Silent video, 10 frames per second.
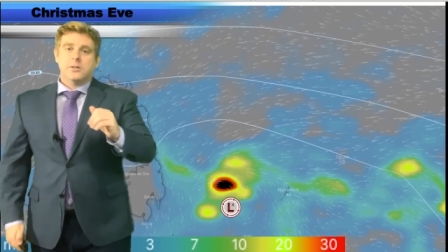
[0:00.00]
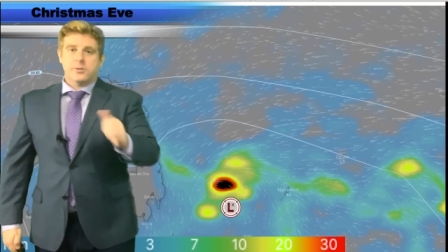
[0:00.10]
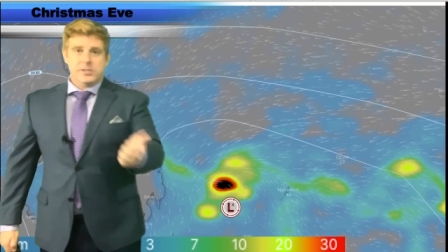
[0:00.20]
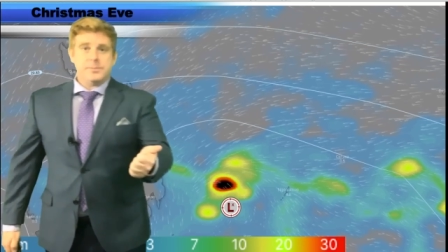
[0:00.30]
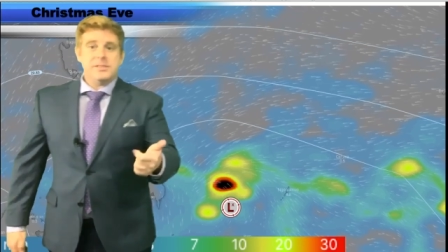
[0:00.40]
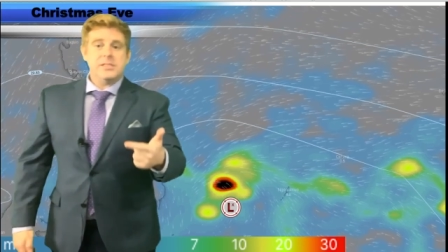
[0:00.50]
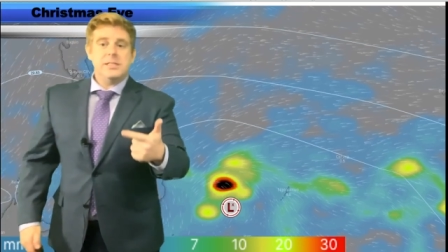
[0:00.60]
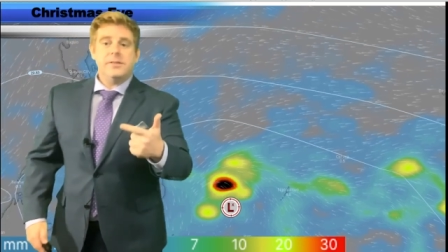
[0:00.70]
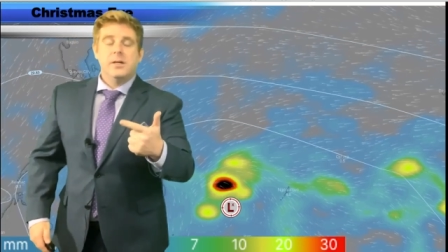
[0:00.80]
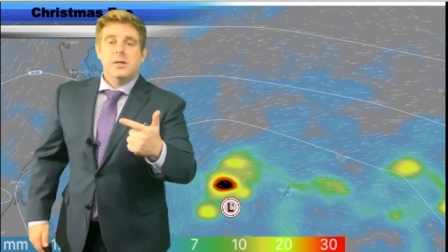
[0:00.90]
Christmas
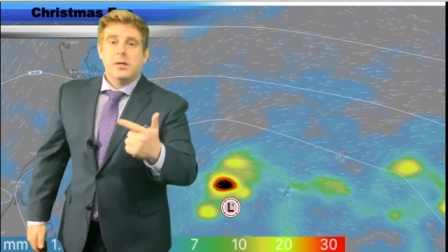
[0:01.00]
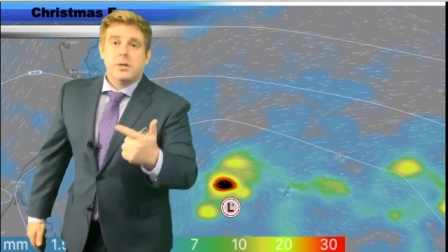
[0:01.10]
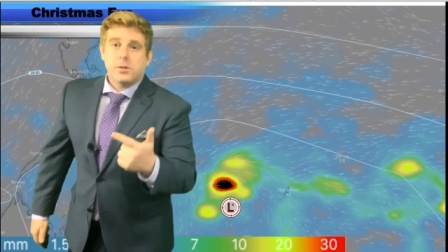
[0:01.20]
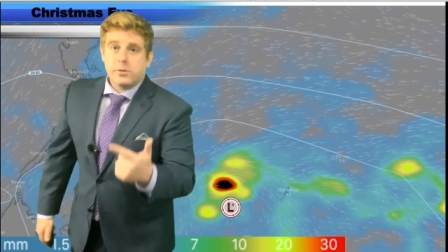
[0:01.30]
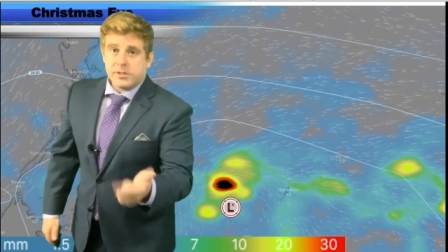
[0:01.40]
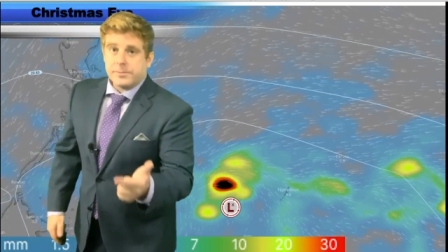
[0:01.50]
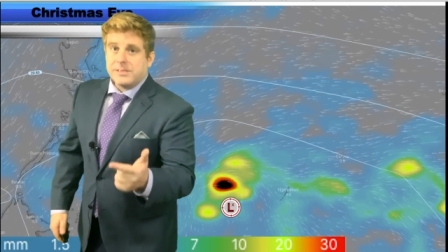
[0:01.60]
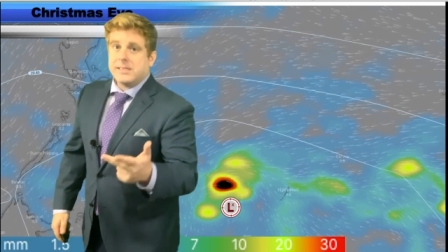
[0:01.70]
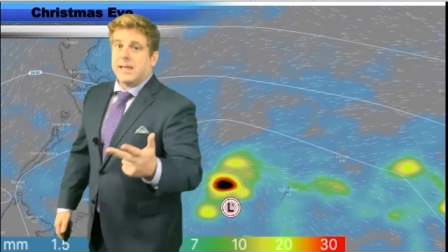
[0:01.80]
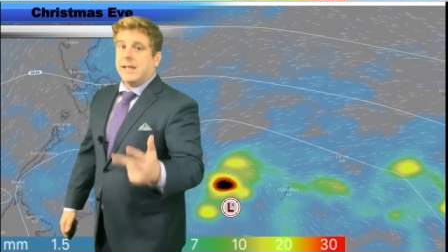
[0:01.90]
Eve Christmas
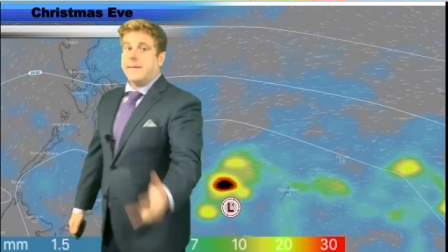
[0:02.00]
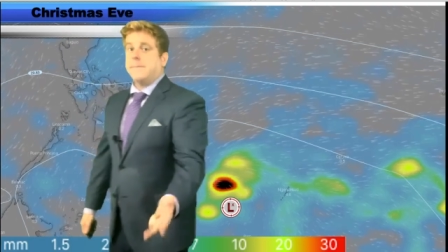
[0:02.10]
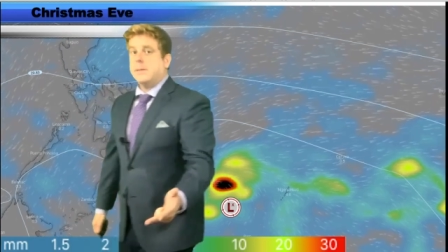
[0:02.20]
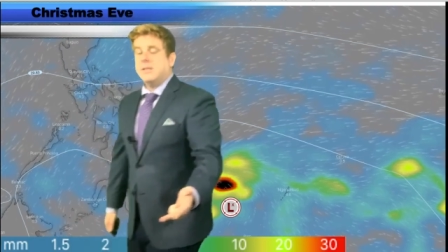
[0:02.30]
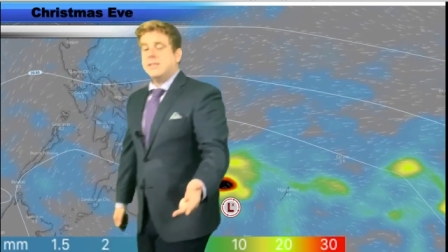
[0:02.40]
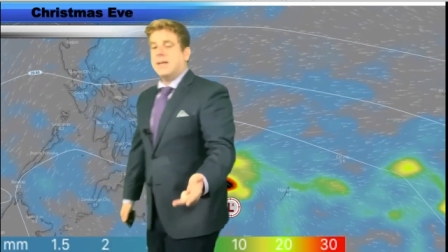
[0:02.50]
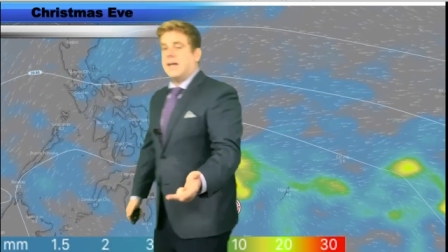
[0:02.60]
Day, maybe the day